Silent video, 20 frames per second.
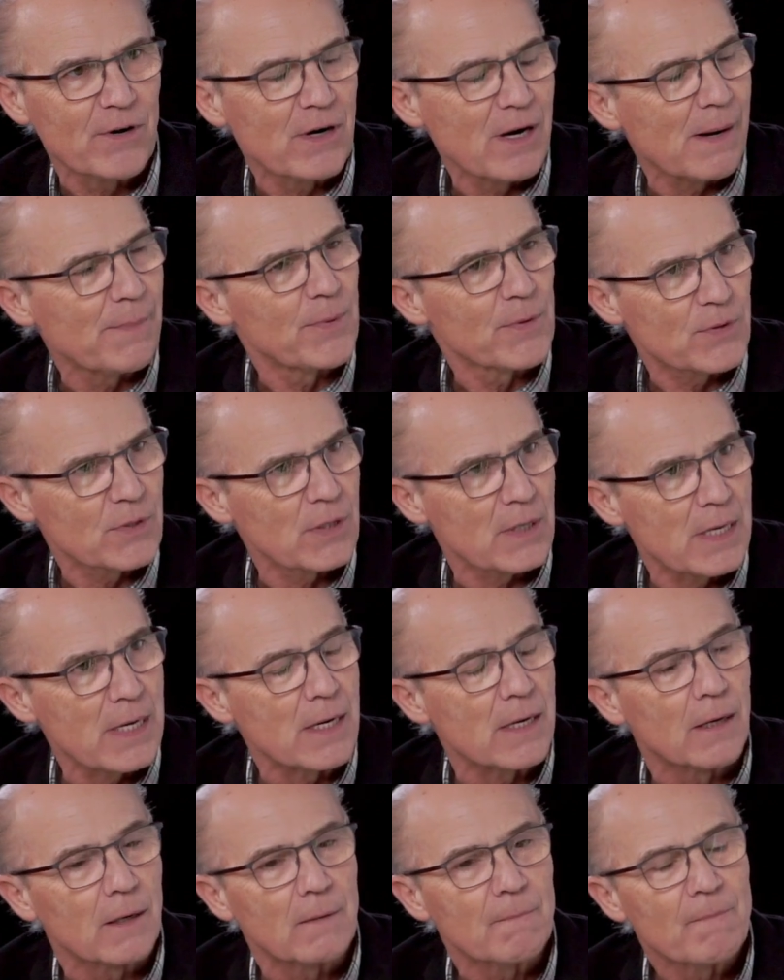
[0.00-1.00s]
couples to
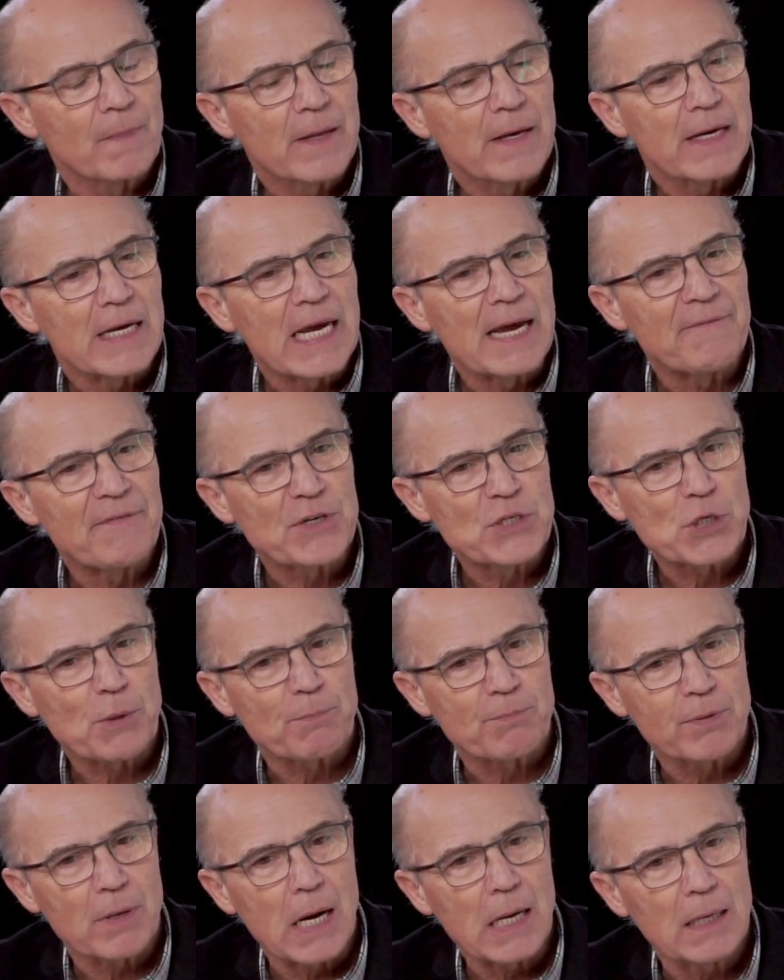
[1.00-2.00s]
hear, if it's a
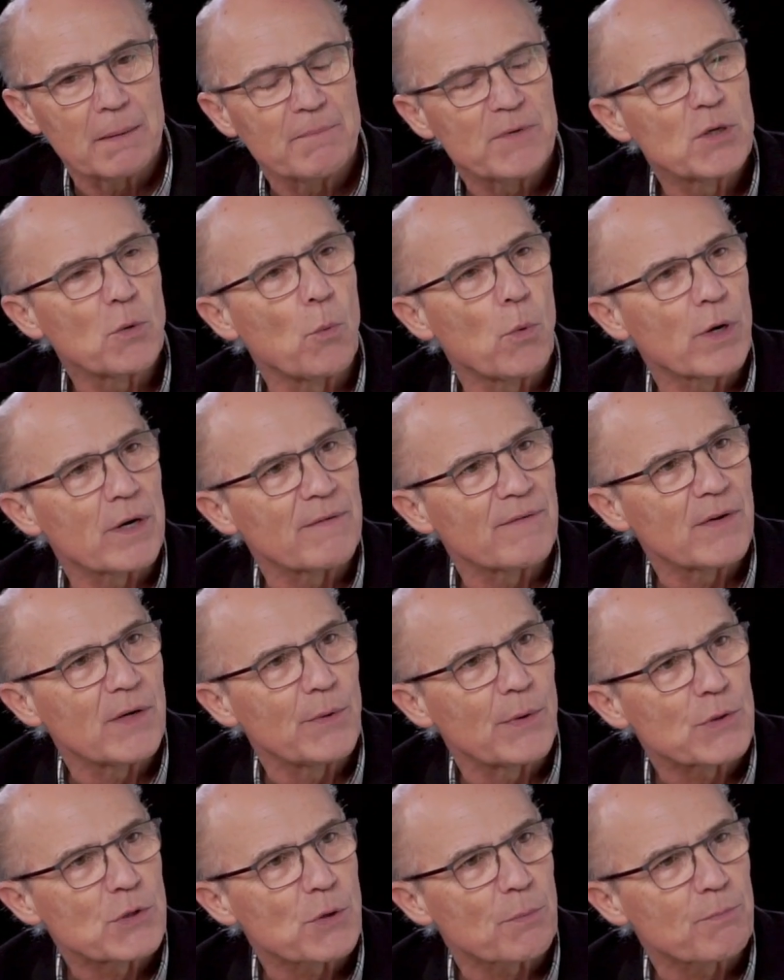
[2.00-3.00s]
problem to one of
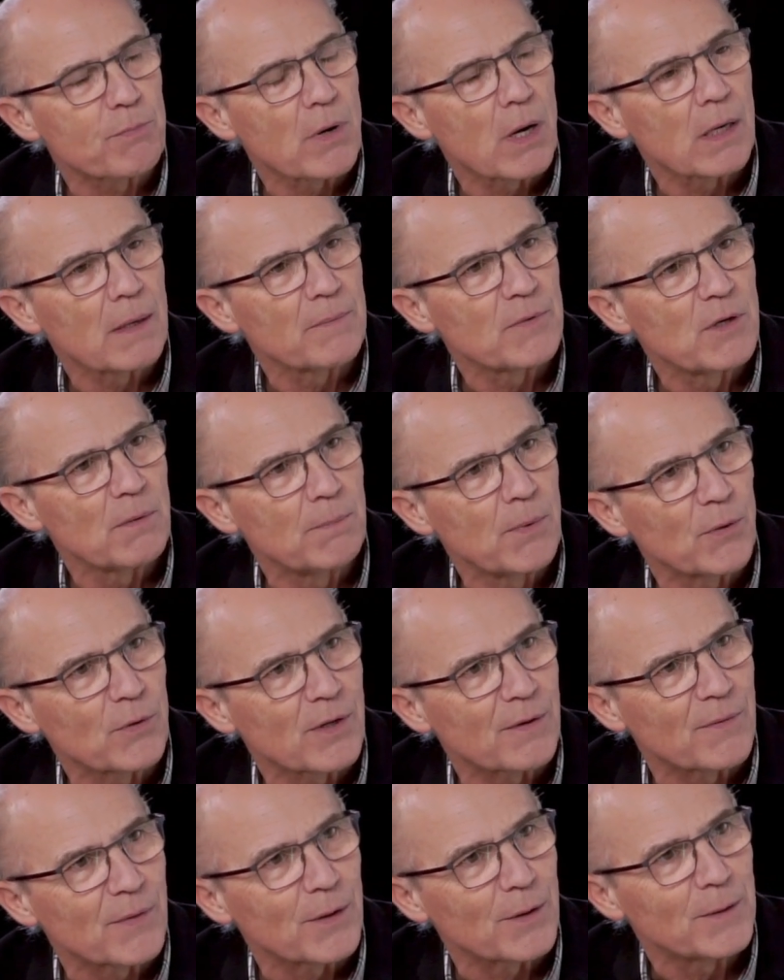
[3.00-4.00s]
you, it's a problem to both
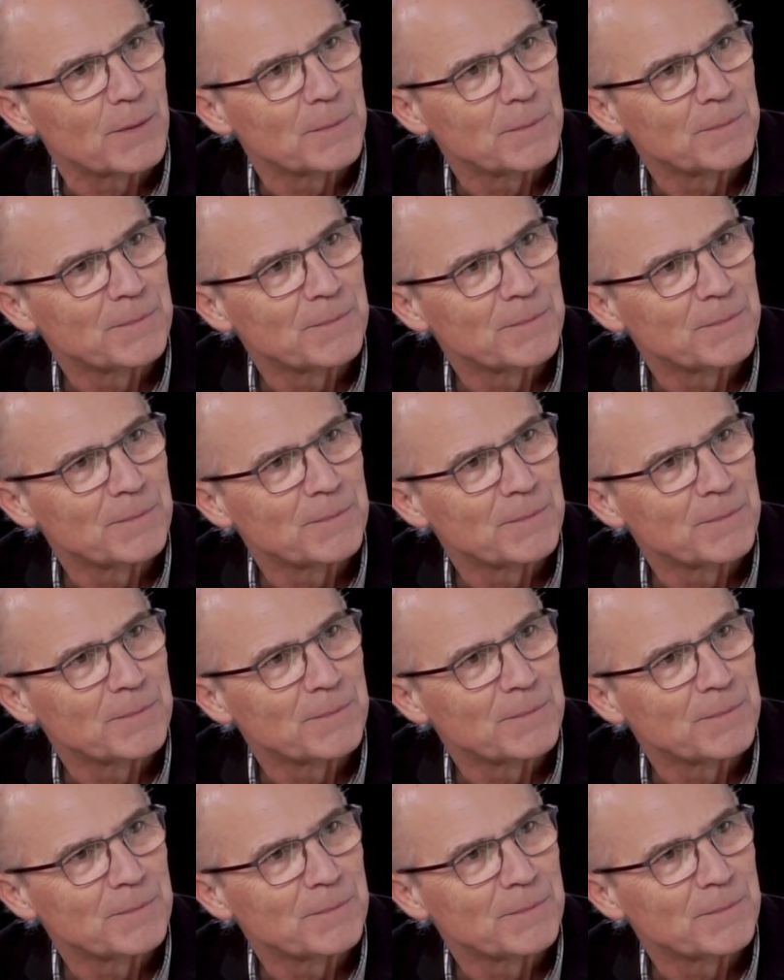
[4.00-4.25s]
of you.